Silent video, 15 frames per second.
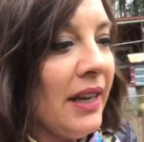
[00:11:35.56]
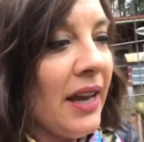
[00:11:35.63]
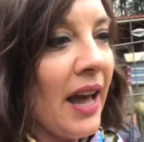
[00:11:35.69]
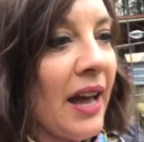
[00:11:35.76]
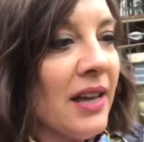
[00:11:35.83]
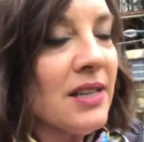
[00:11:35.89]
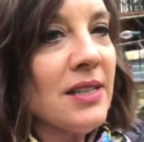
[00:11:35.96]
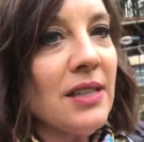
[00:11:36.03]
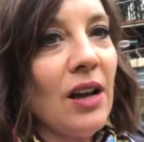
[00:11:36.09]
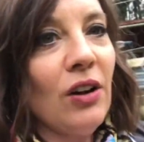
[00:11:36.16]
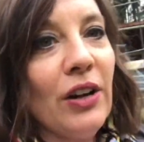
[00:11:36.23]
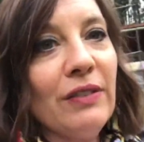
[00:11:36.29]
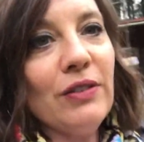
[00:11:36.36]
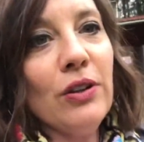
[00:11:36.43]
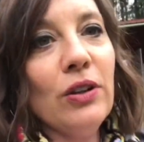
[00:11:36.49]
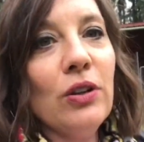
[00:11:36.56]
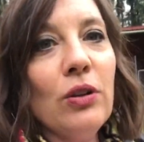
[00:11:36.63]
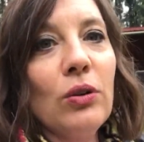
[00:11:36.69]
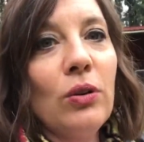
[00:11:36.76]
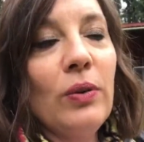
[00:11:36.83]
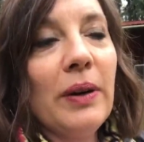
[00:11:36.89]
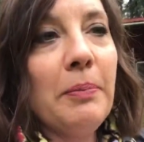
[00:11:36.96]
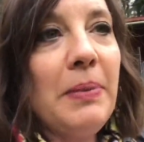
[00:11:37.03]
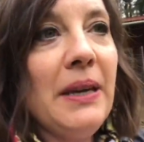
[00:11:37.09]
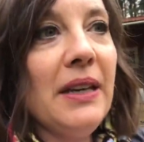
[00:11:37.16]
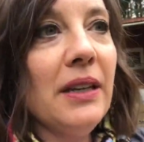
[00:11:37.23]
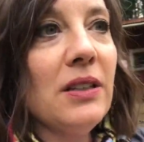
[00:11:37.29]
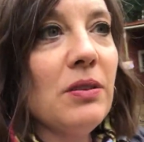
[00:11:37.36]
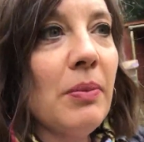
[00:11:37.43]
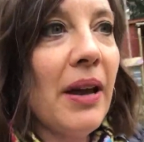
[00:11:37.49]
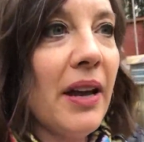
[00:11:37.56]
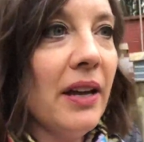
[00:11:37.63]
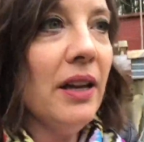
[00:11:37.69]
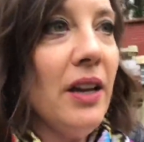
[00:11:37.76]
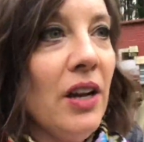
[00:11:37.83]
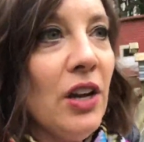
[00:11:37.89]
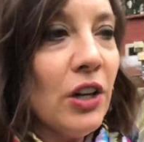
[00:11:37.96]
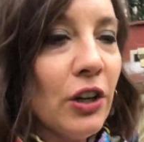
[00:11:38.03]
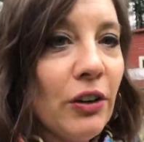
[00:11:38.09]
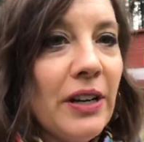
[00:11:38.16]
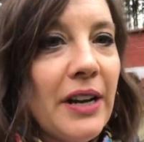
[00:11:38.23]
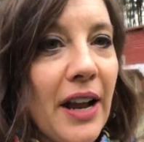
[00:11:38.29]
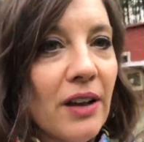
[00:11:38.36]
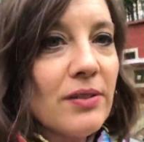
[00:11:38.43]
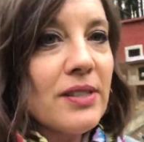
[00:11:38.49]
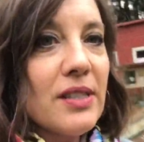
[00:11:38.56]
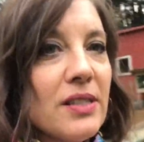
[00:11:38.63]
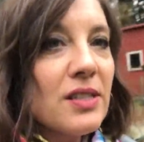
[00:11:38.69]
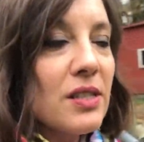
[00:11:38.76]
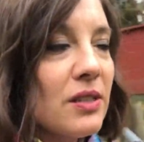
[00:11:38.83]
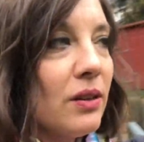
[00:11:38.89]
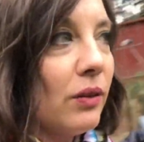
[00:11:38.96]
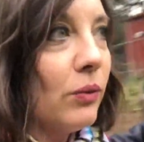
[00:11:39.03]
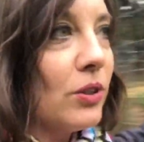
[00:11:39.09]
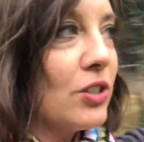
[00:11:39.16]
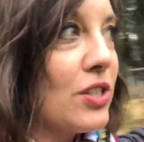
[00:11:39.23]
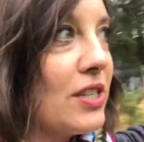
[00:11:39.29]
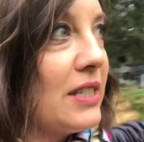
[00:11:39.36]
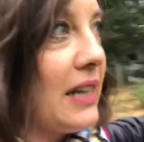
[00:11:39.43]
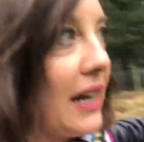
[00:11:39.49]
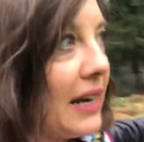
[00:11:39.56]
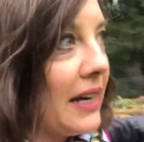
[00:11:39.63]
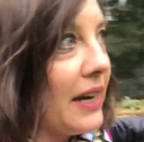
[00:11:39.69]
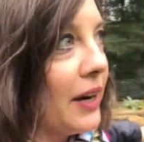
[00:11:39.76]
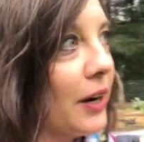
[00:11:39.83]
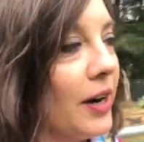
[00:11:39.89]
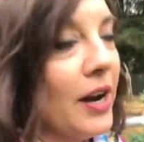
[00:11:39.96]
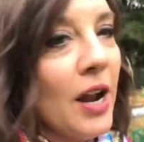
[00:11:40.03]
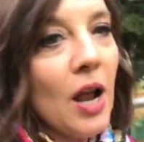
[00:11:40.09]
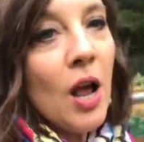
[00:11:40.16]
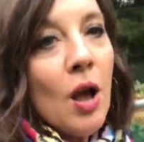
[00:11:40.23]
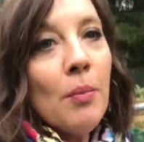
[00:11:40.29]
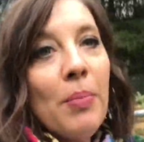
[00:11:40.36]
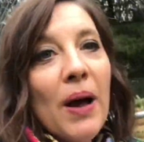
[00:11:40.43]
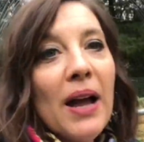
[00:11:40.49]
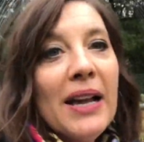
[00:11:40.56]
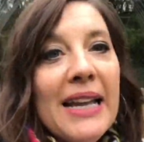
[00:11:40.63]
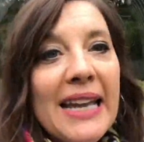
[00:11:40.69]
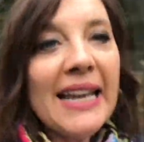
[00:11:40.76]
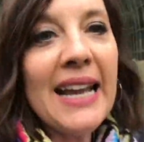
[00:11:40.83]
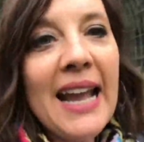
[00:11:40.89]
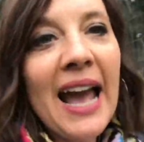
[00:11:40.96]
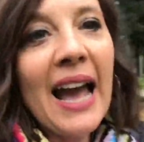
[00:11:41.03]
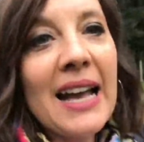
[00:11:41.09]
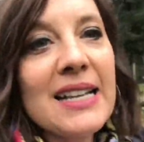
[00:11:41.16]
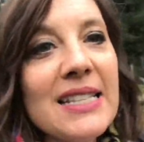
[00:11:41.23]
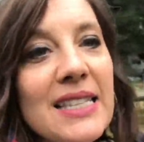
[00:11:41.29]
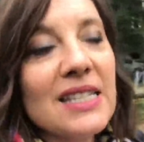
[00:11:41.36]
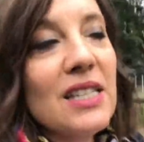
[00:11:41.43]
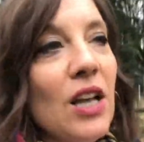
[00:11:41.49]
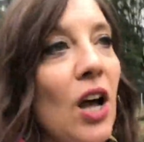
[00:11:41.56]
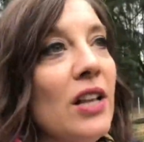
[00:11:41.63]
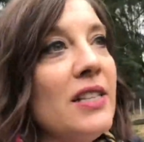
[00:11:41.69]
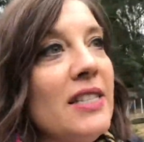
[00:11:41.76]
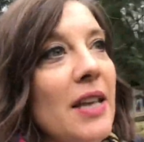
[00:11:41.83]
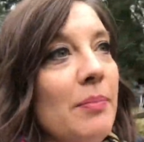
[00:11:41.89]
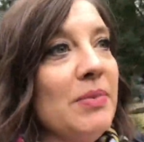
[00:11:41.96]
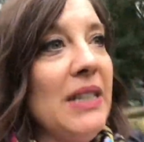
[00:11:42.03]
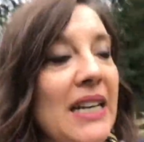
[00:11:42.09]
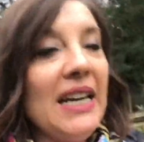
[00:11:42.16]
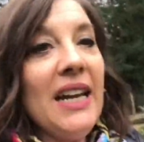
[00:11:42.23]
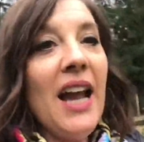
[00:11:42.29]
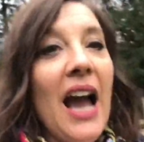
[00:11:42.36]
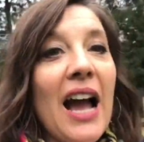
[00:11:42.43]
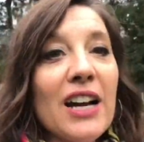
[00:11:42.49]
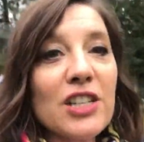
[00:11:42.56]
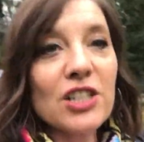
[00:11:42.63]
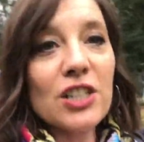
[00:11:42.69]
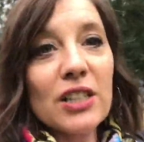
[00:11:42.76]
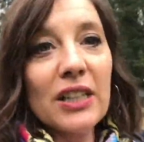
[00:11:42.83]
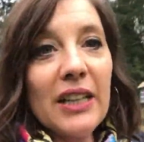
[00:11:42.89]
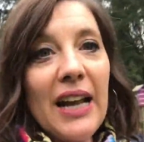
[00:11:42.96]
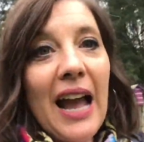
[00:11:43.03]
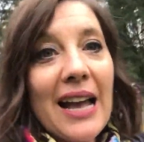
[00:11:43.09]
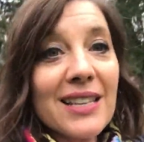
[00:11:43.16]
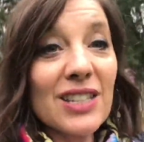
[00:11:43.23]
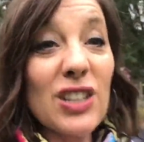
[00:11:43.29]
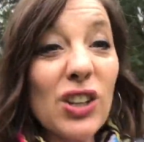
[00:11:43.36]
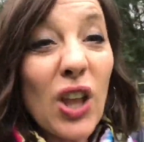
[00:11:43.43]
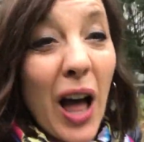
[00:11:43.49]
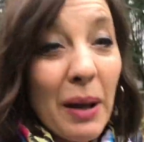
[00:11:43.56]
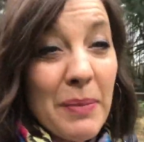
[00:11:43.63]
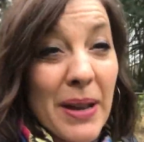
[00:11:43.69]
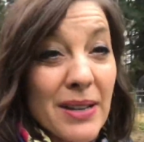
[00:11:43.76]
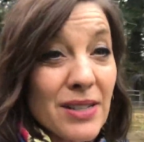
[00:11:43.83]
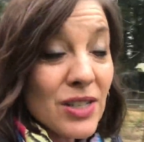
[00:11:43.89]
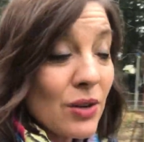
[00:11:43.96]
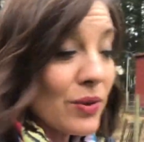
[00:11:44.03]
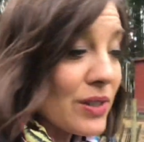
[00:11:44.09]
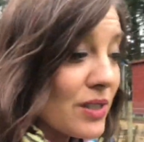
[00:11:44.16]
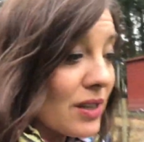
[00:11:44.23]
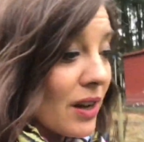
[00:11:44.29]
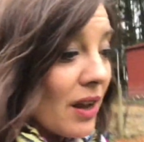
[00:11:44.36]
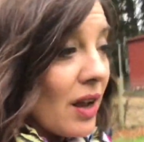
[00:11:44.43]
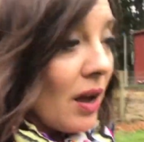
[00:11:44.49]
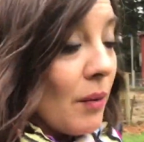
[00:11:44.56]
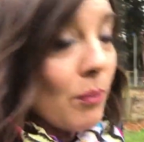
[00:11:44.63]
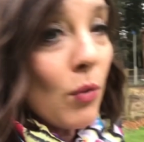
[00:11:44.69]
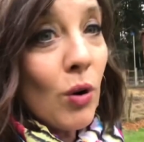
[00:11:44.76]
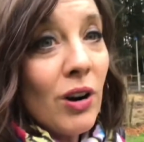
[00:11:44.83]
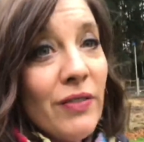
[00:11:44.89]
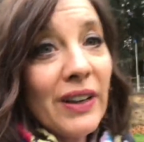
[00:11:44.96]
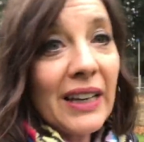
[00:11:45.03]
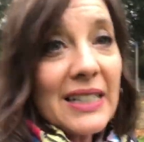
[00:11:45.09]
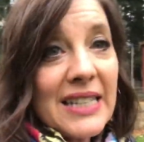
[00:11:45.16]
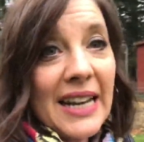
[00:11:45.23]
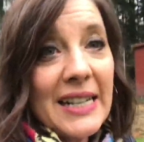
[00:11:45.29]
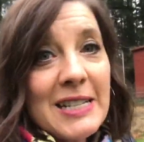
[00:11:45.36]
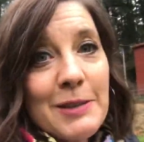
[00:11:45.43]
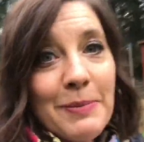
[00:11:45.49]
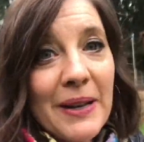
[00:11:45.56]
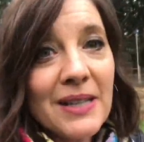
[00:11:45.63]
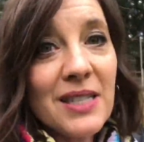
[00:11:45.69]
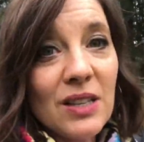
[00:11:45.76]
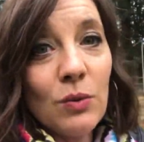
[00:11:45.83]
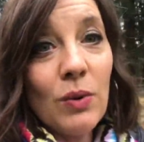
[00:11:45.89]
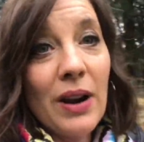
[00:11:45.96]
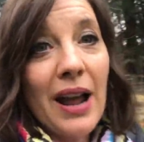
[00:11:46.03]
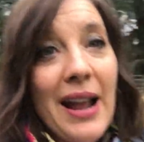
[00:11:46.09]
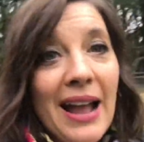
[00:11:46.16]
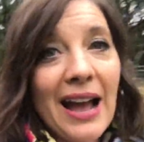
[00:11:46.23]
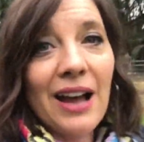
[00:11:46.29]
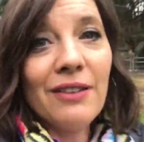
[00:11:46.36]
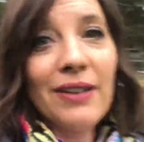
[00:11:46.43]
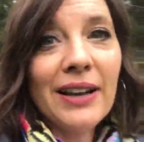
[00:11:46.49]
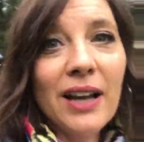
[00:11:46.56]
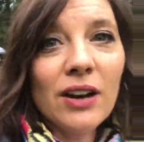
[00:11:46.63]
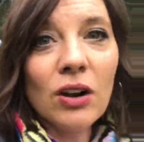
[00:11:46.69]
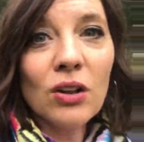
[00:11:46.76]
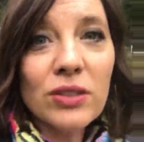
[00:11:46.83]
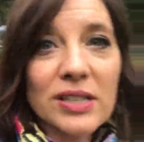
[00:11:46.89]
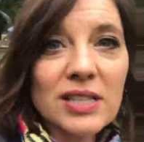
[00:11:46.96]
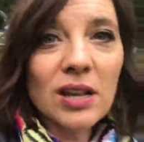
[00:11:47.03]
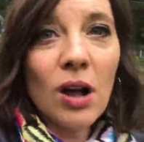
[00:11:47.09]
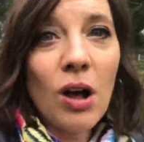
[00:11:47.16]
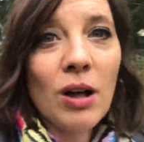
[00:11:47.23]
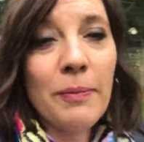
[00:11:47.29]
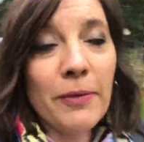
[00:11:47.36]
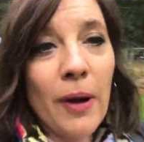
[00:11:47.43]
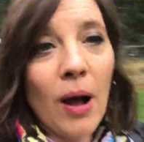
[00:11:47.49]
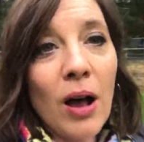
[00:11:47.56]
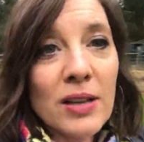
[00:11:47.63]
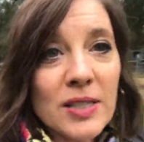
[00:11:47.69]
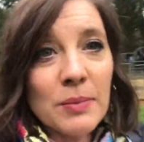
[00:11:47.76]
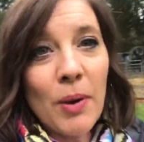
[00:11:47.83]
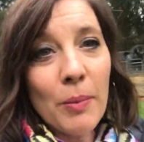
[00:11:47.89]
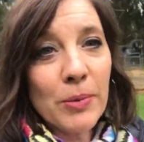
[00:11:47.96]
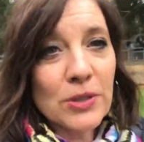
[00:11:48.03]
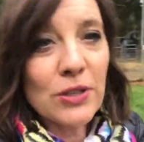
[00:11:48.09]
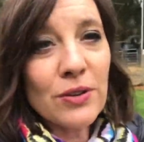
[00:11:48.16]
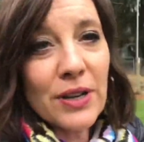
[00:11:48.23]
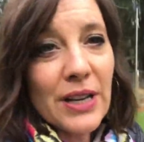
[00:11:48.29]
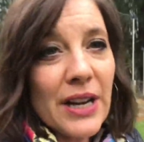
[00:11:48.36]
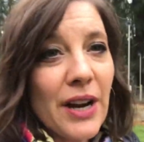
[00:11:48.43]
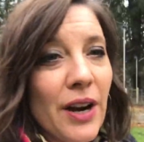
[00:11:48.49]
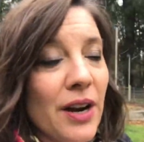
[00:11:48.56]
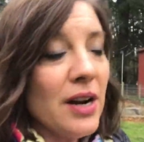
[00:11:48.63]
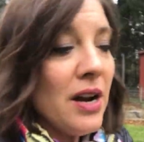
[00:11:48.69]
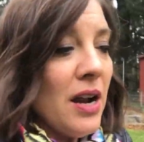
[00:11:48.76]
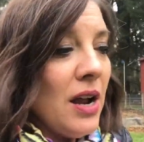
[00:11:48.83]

has. I'll give you a little quick peek into my greenhouse since we're just standing here. But he has this concept. He actually has an allotment, so it's more of a contained space than what I have. I got all this awesome opportunity here,